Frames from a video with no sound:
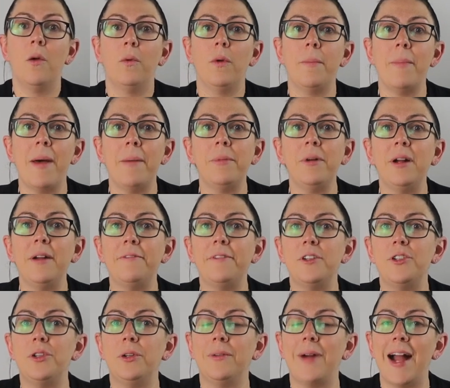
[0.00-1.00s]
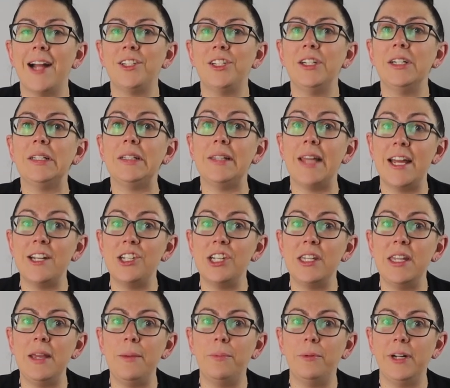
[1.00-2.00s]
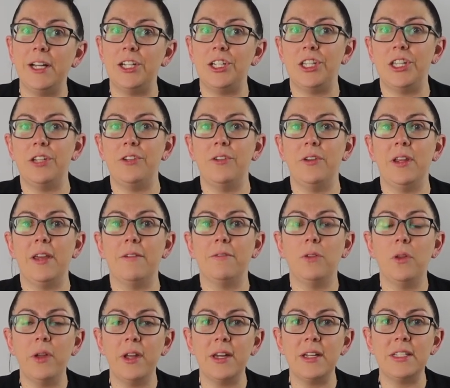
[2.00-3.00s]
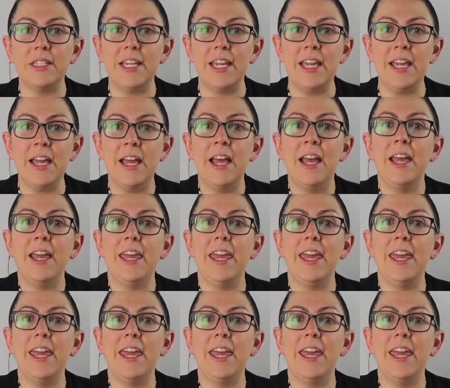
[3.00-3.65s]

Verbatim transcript: Remember, if a director allegedly breached the duty of loyalty,